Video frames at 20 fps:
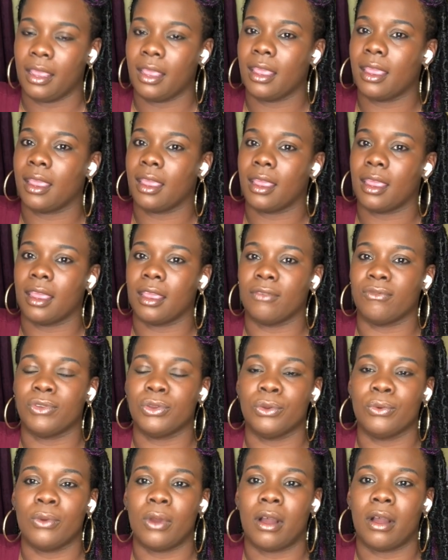If
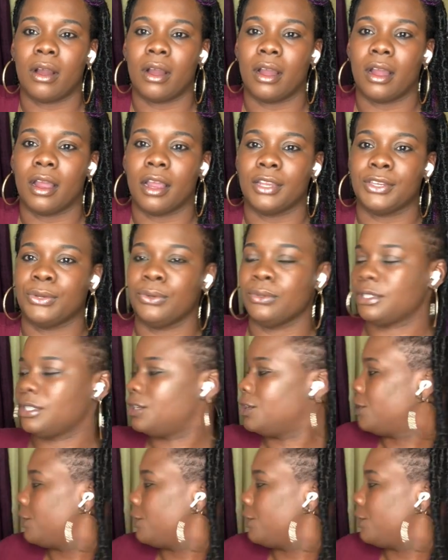you are using your